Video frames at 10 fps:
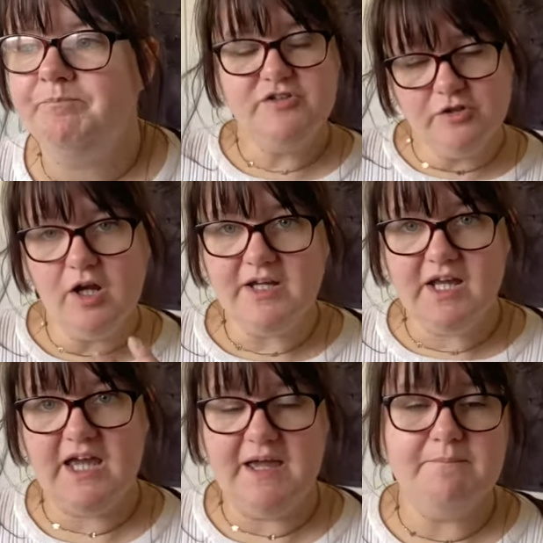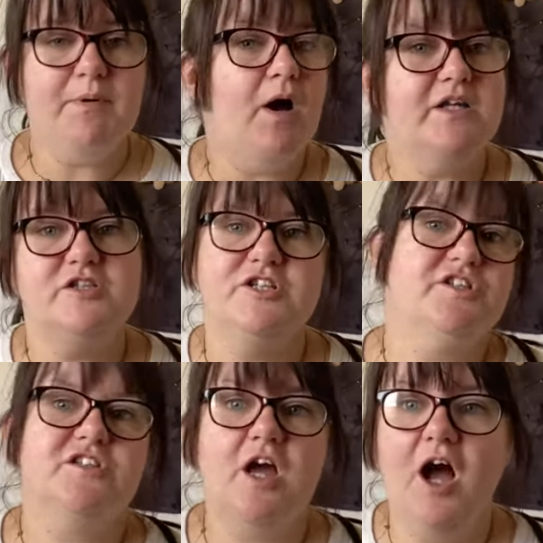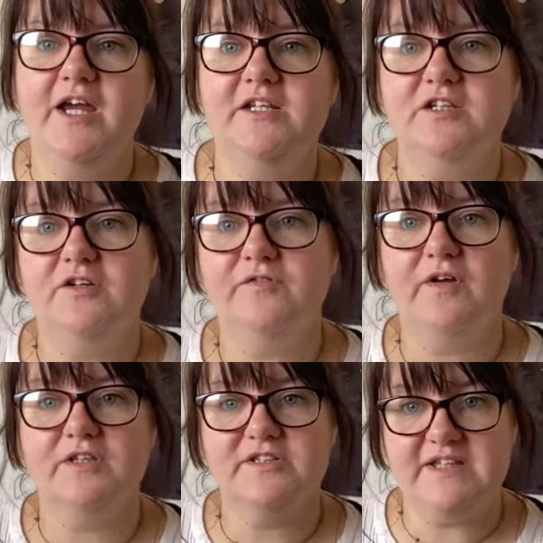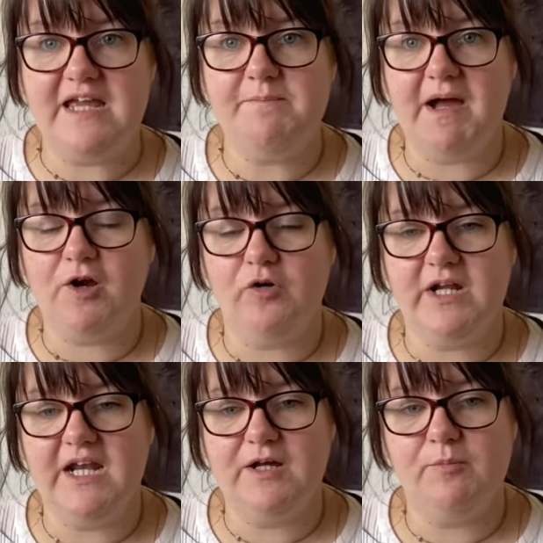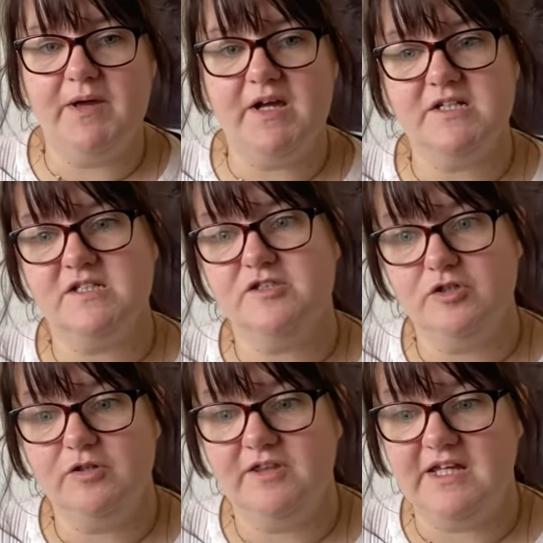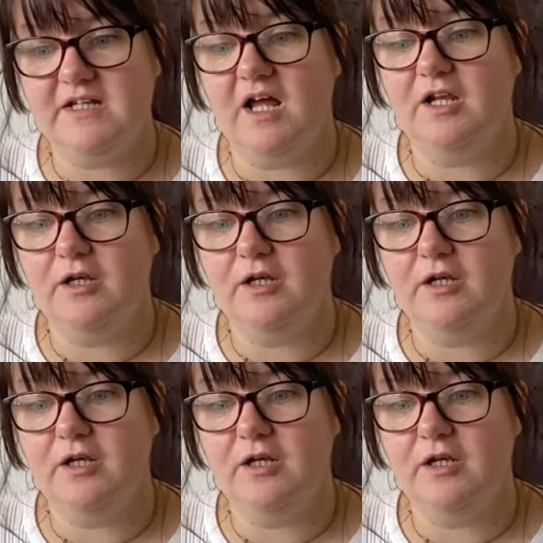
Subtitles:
I do like it, but I just kind of stay back on it a little bit, because I do think